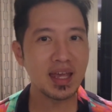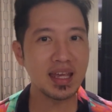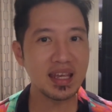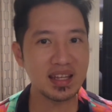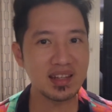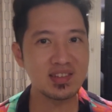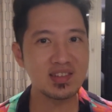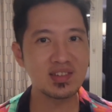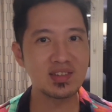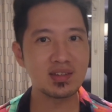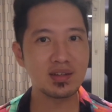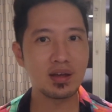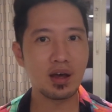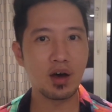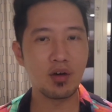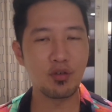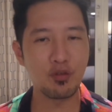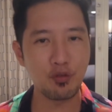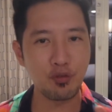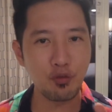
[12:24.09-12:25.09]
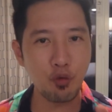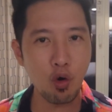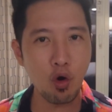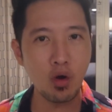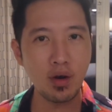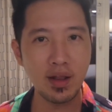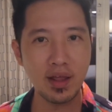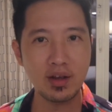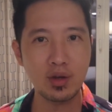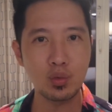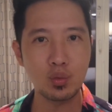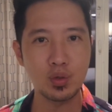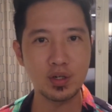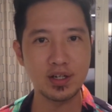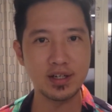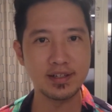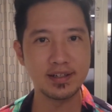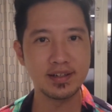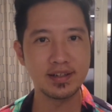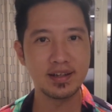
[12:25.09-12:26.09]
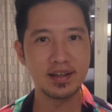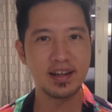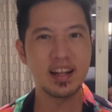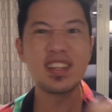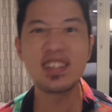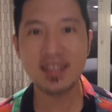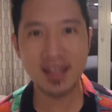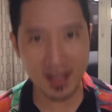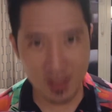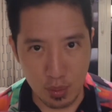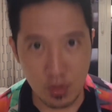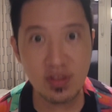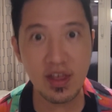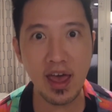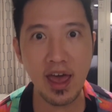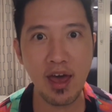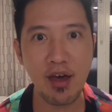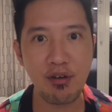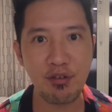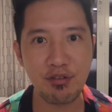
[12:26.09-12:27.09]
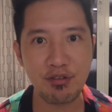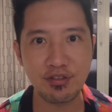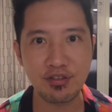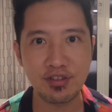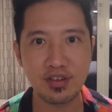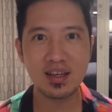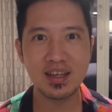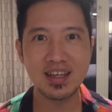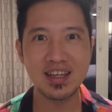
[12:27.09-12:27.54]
it's a 4-letter word that starts with F.